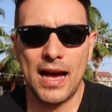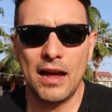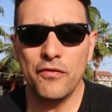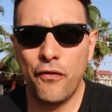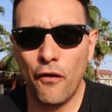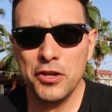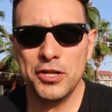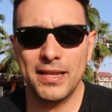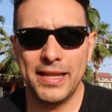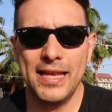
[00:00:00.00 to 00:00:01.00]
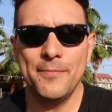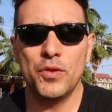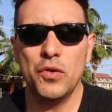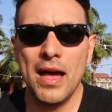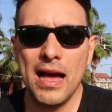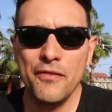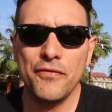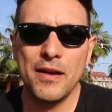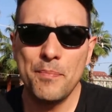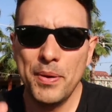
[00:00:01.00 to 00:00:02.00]
unfortunately you have
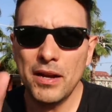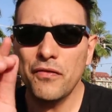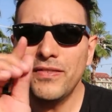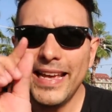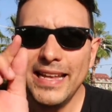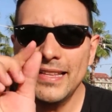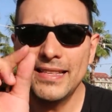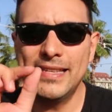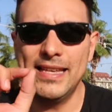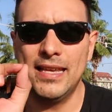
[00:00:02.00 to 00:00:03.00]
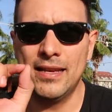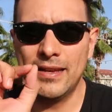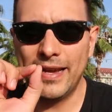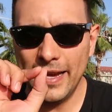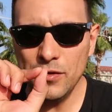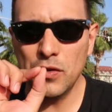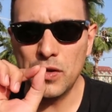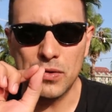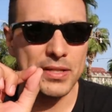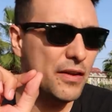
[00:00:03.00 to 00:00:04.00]
a bit of latency
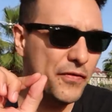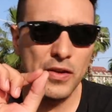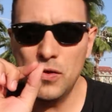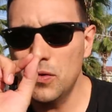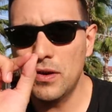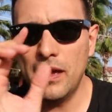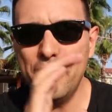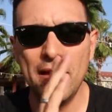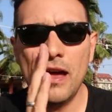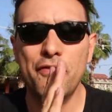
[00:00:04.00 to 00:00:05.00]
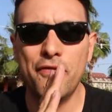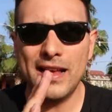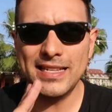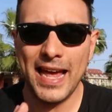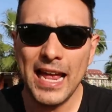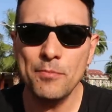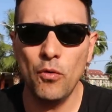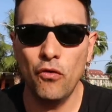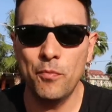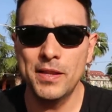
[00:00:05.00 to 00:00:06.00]
introduced if you if you have fast head
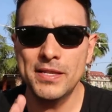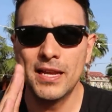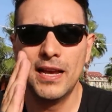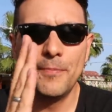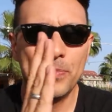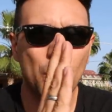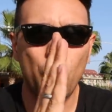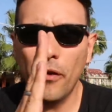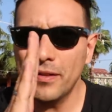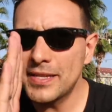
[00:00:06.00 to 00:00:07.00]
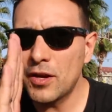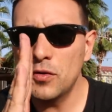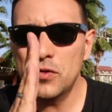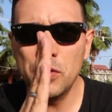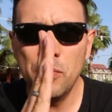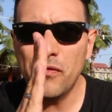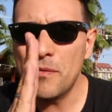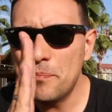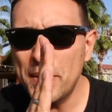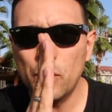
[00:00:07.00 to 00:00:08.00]
movements the world is going to move
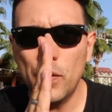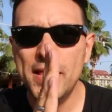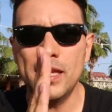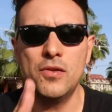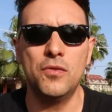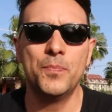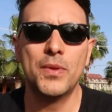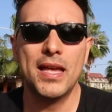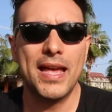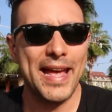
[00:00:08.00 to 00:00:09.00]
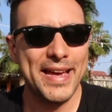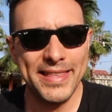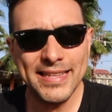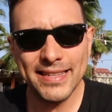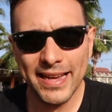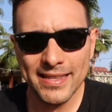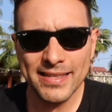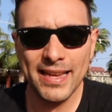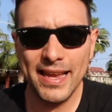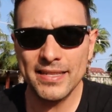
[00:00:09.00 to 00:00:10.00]
a bit with you and this
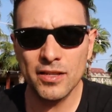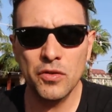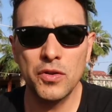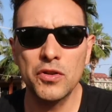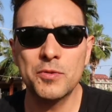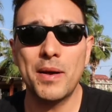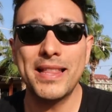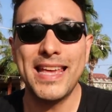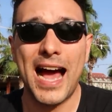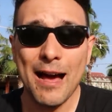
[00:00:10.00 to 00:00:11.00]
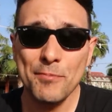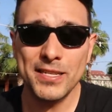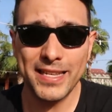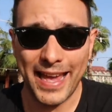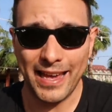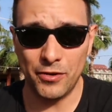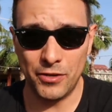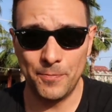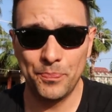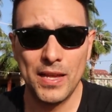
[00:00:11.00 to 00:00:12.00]
latency is introduced by the
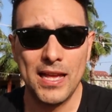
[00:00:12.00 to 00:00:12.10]
upscaler